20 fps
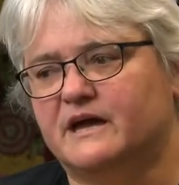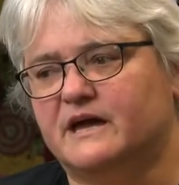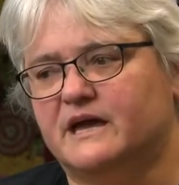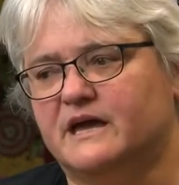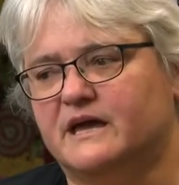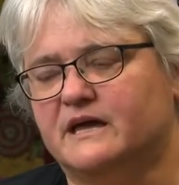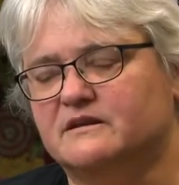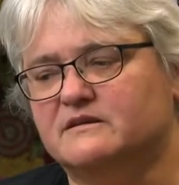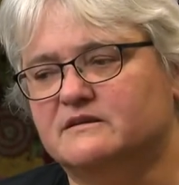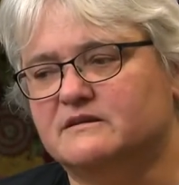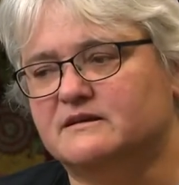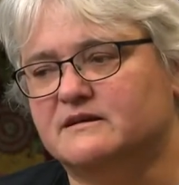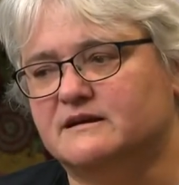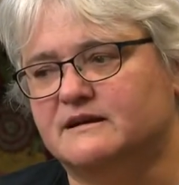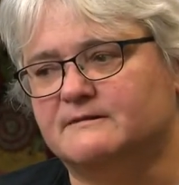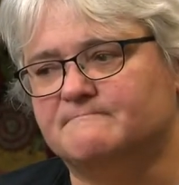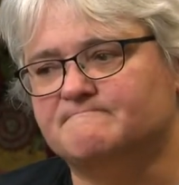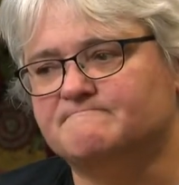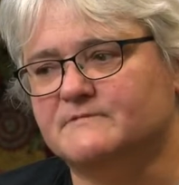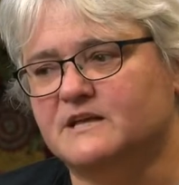and
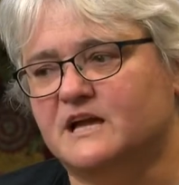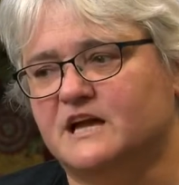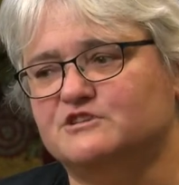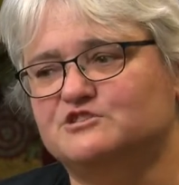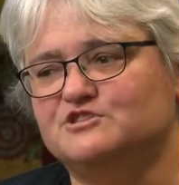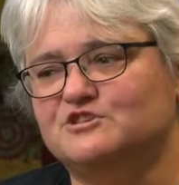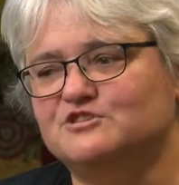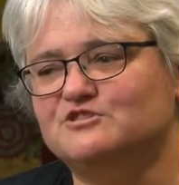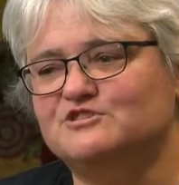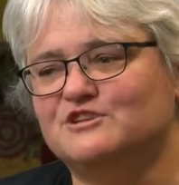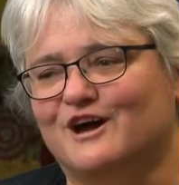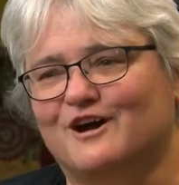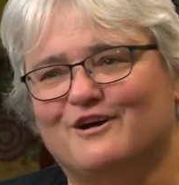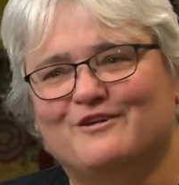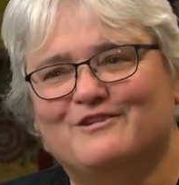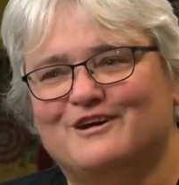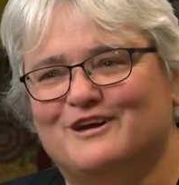as you'd know,